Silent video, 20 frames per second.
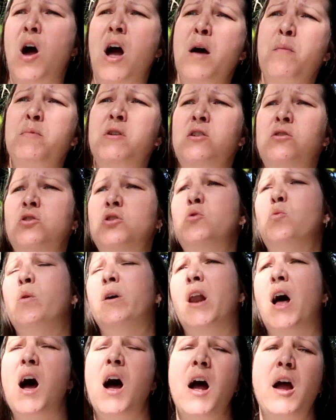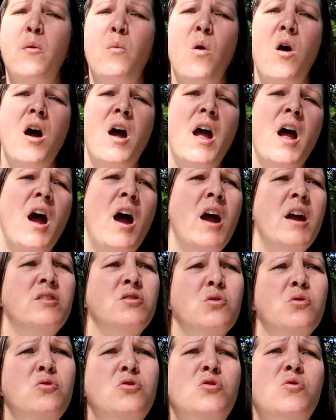I'm gonna do what I want. I
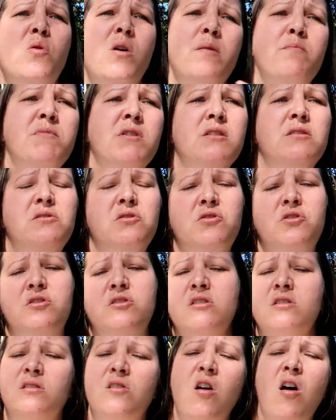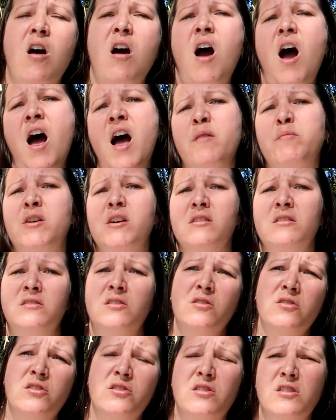told you I'm gonna search this car. I'm gonna
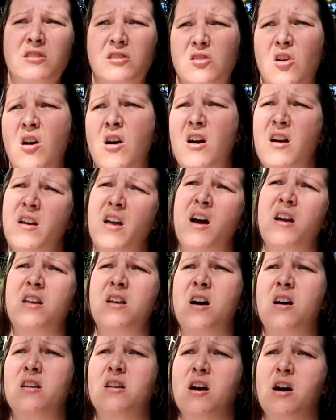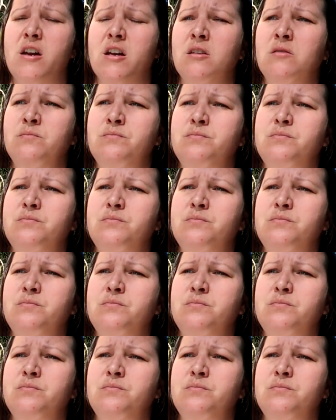search this car, yada, yada, yada.